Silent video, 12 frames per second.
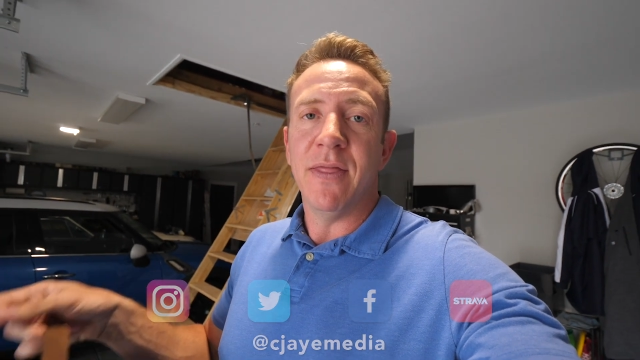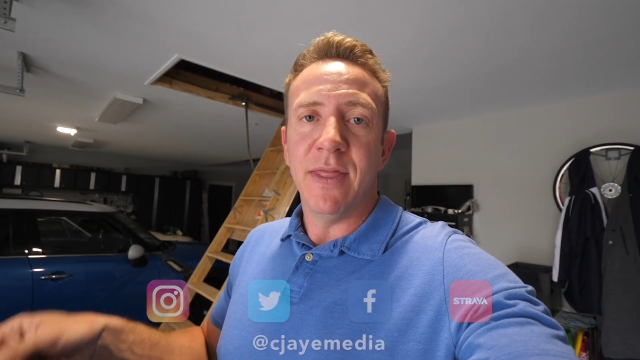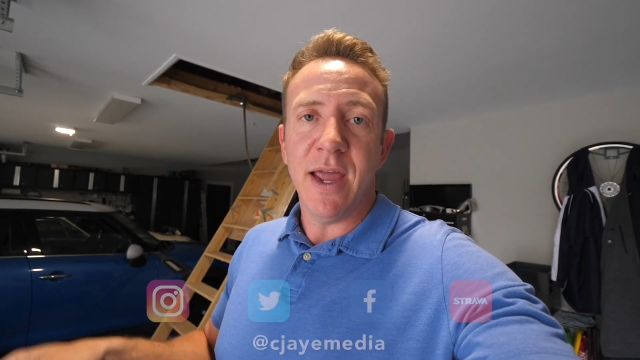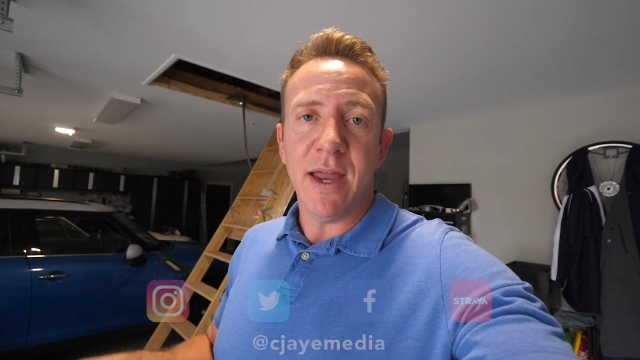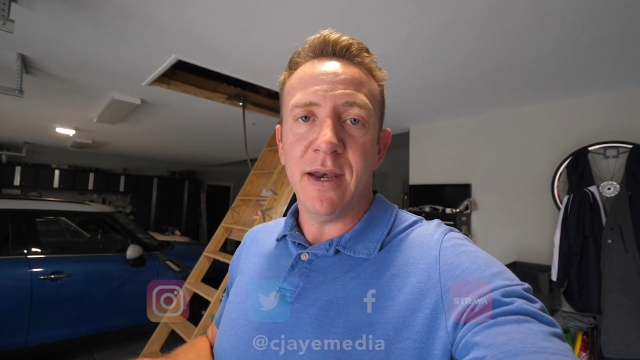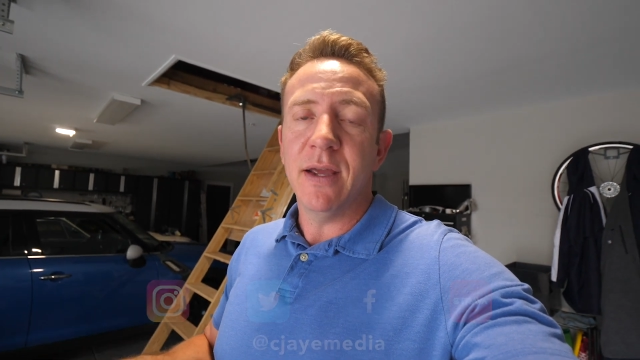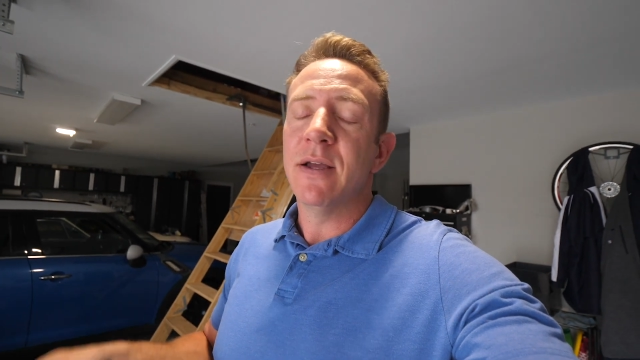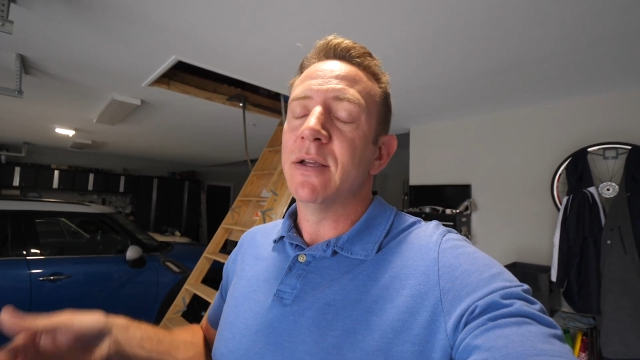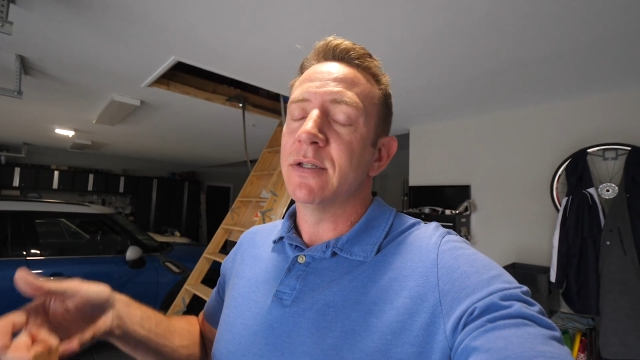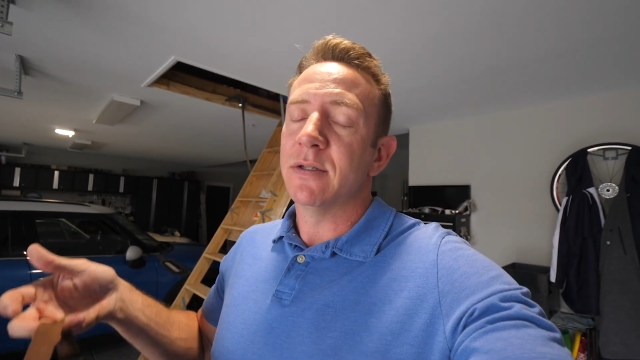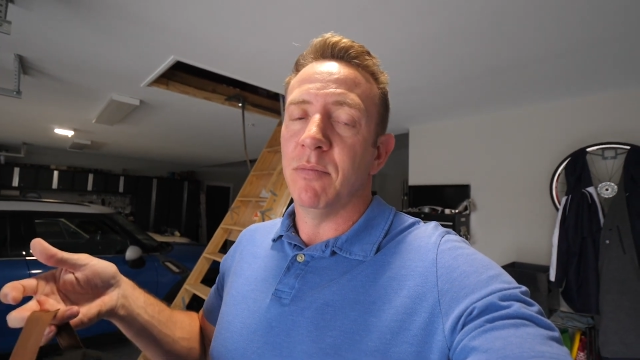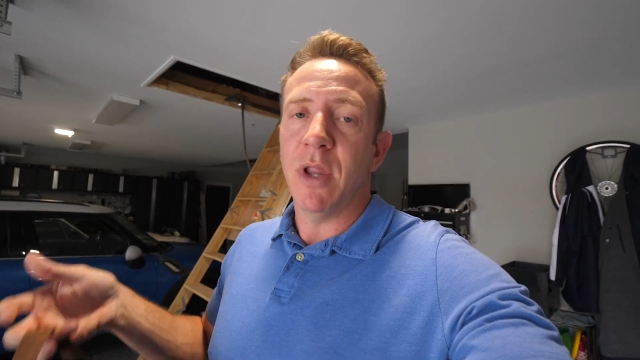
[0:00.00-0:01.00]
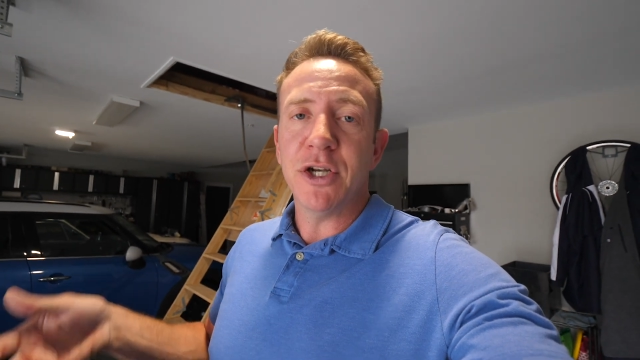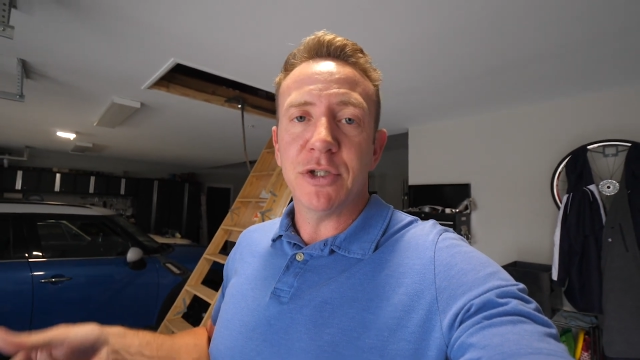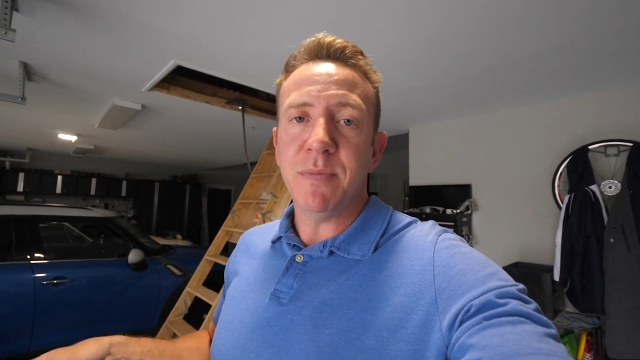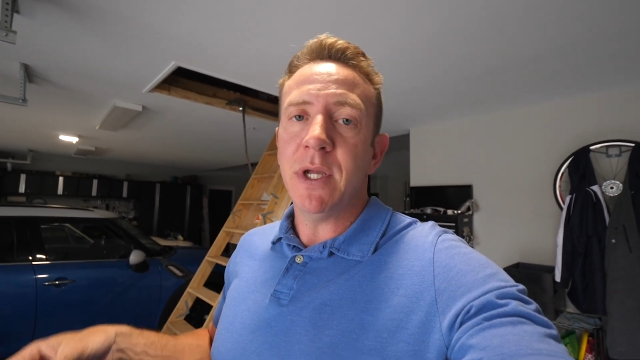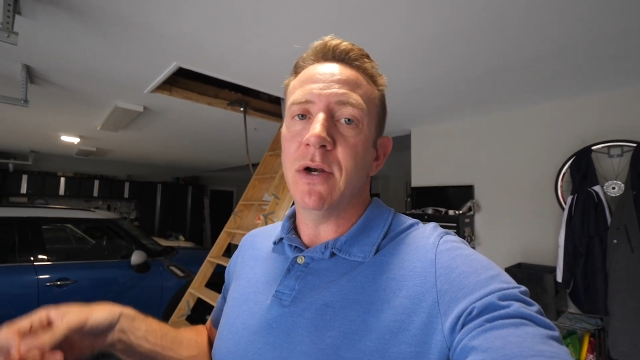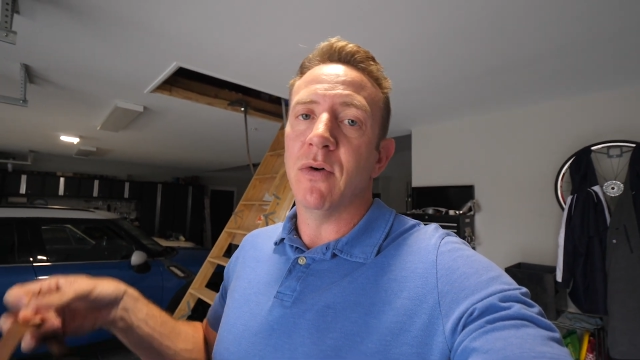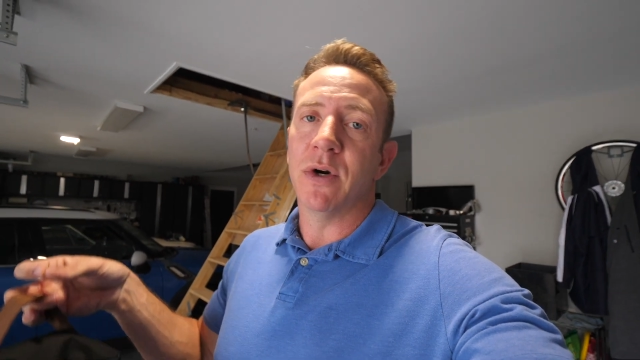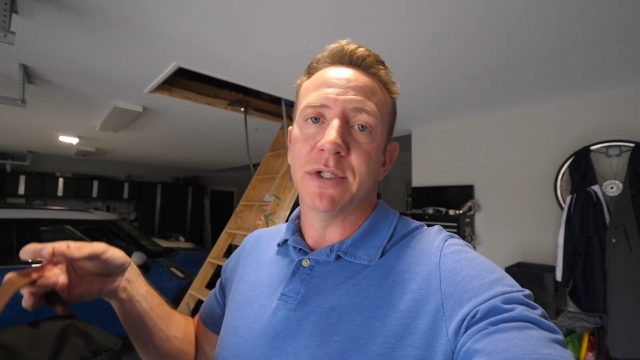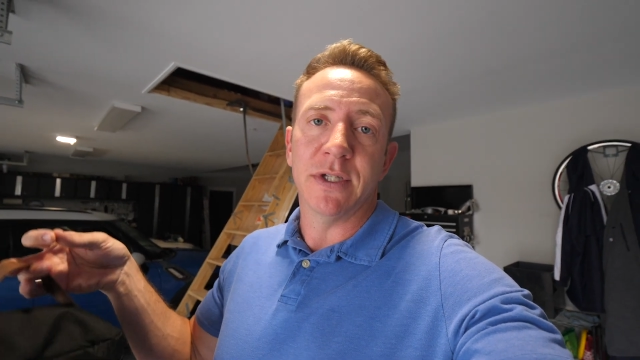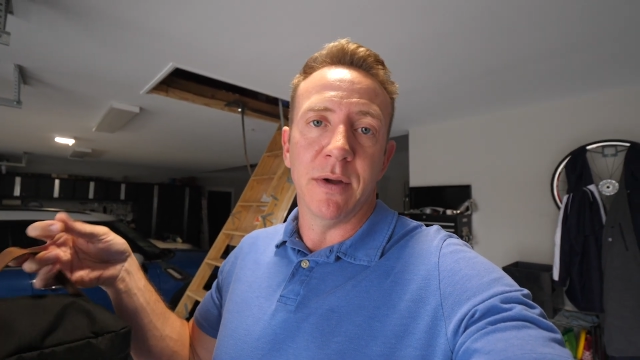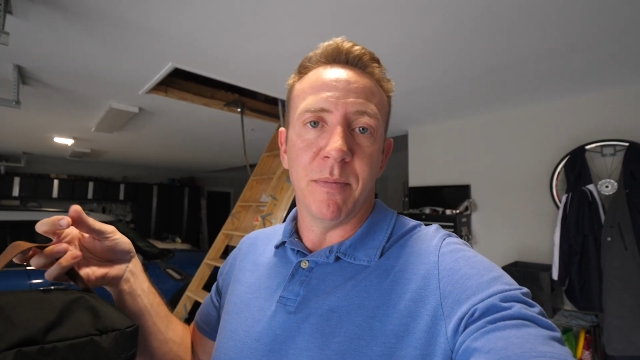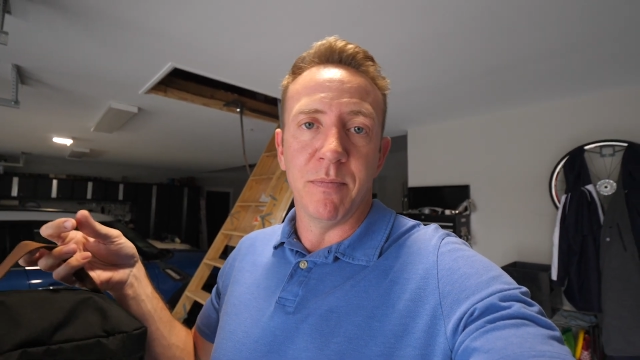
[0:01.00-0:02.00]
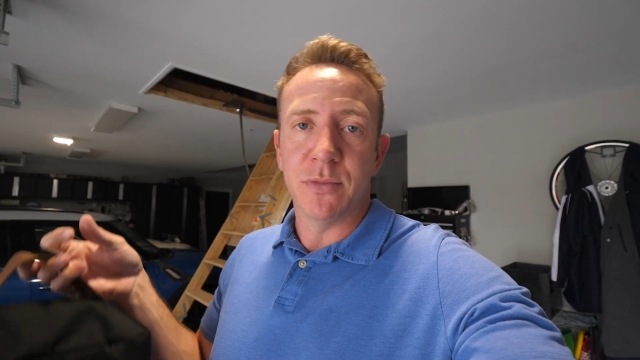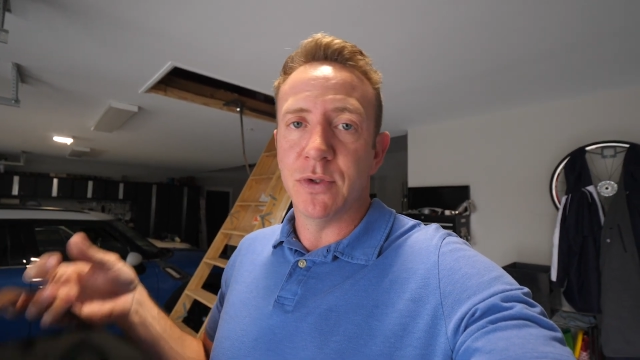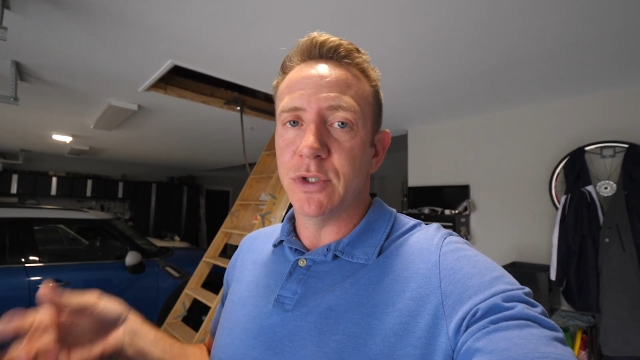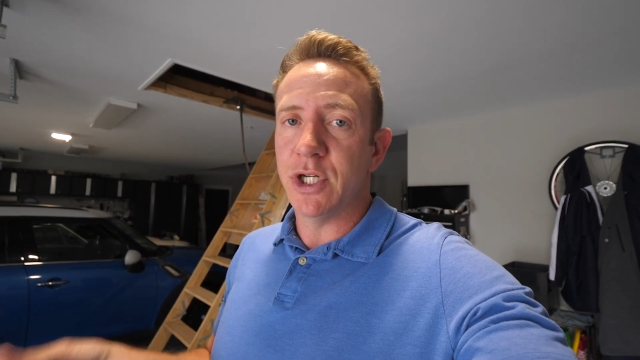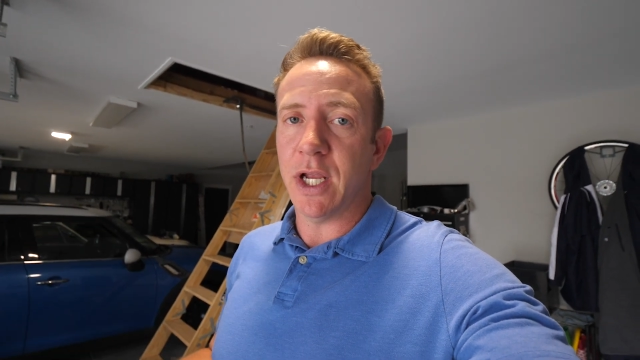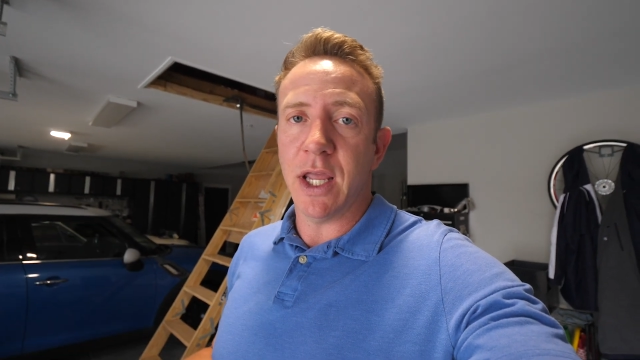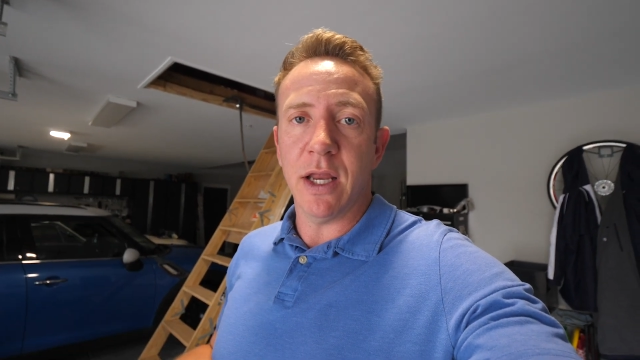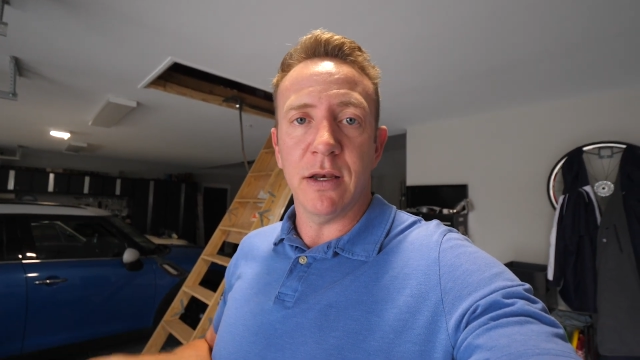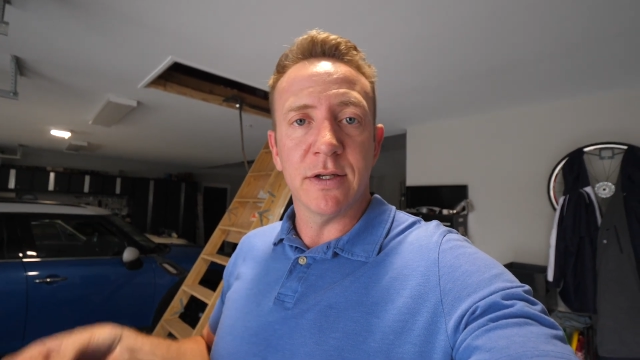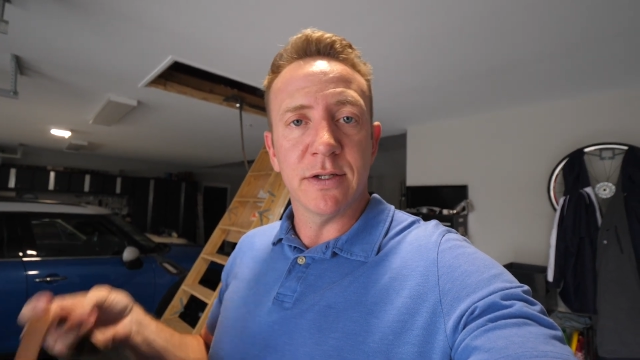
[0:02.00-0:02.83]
And then some lunch meat or some chicken,